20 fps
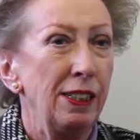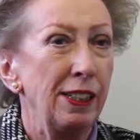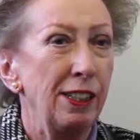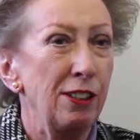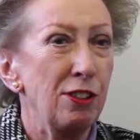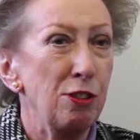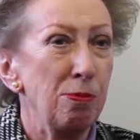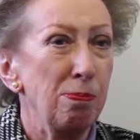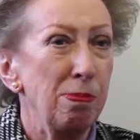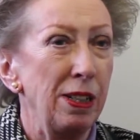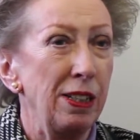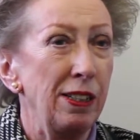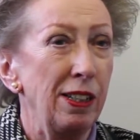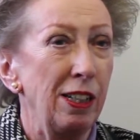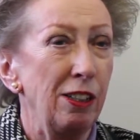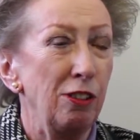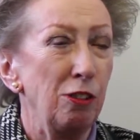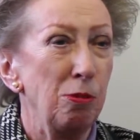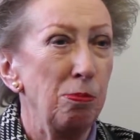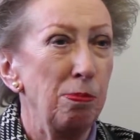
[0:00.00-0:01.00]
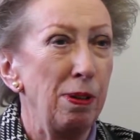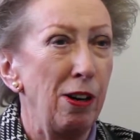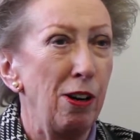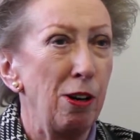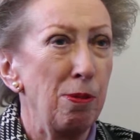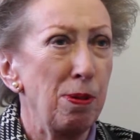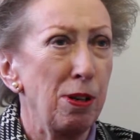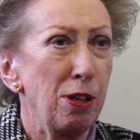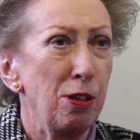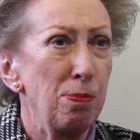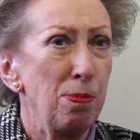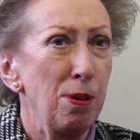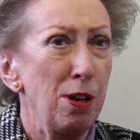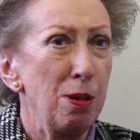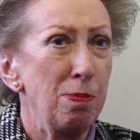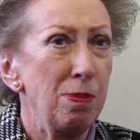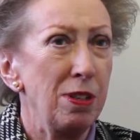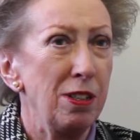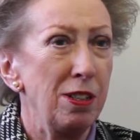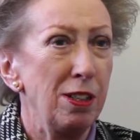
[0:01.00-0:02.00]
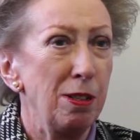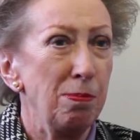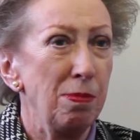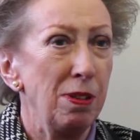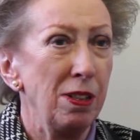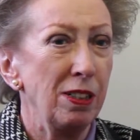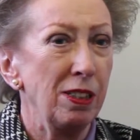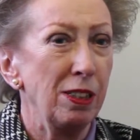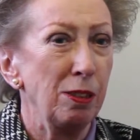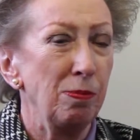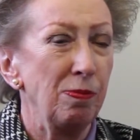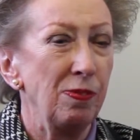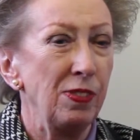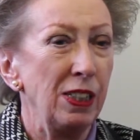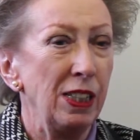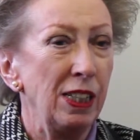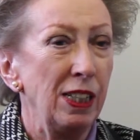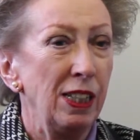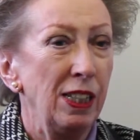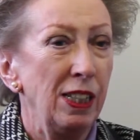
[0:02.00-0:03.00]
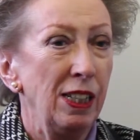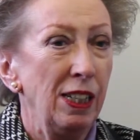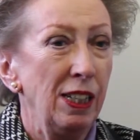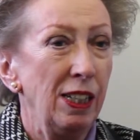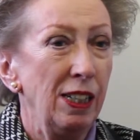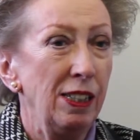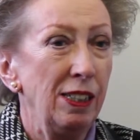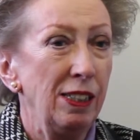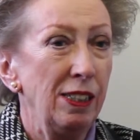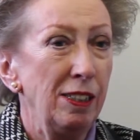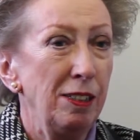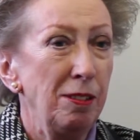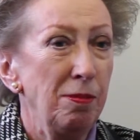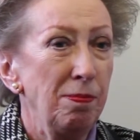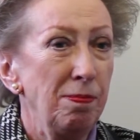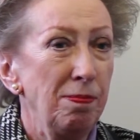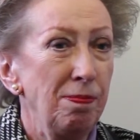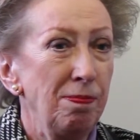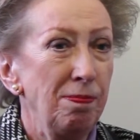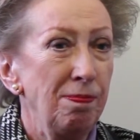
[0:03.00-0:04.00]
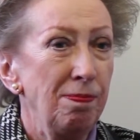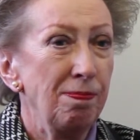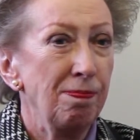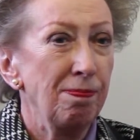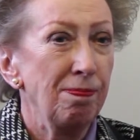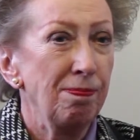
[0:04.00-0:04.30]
Nelson Mandela and Barack Obama among them.